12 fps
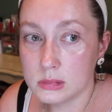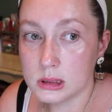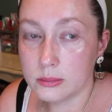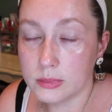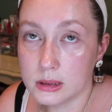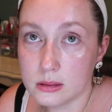
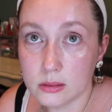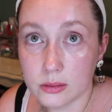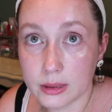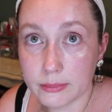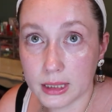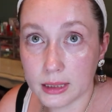Someone
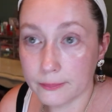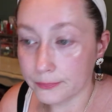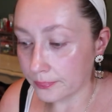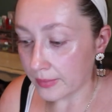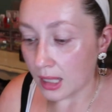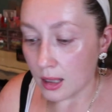screaming
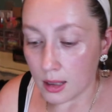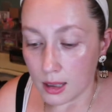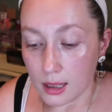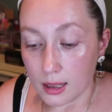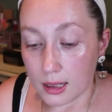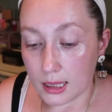
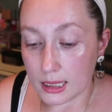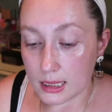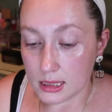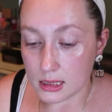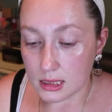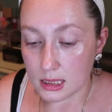
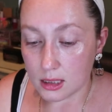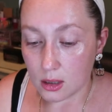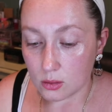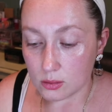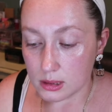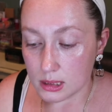is the
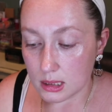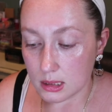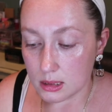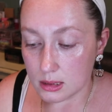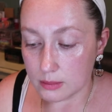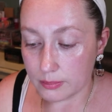
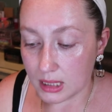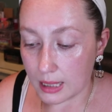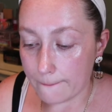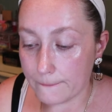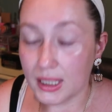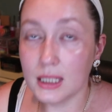Kosas
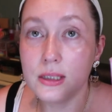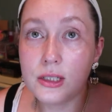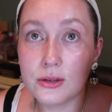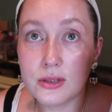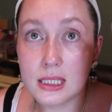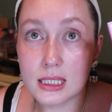Plump and
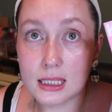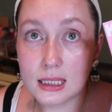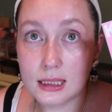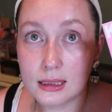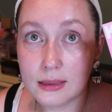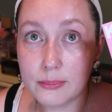Juicy
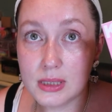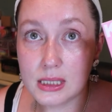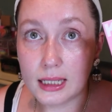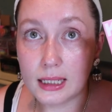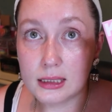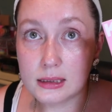Lip
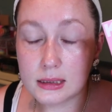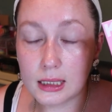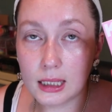Set.